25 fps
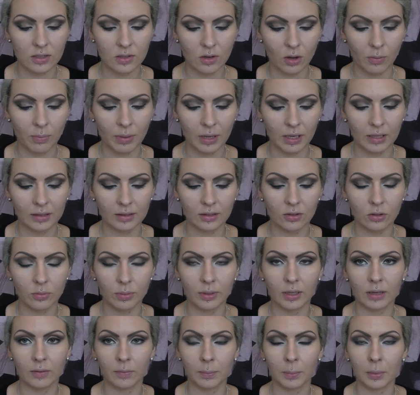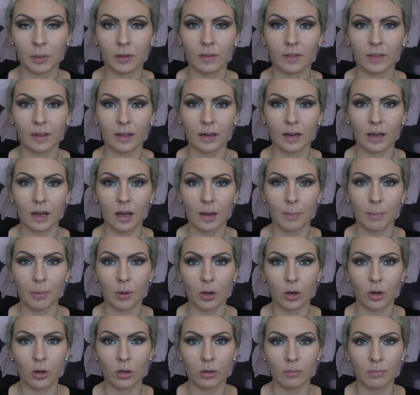so I'll pick a little bit of that up
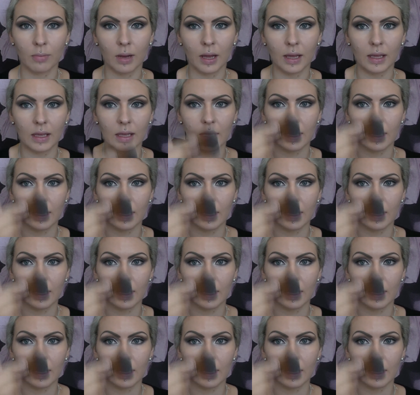on my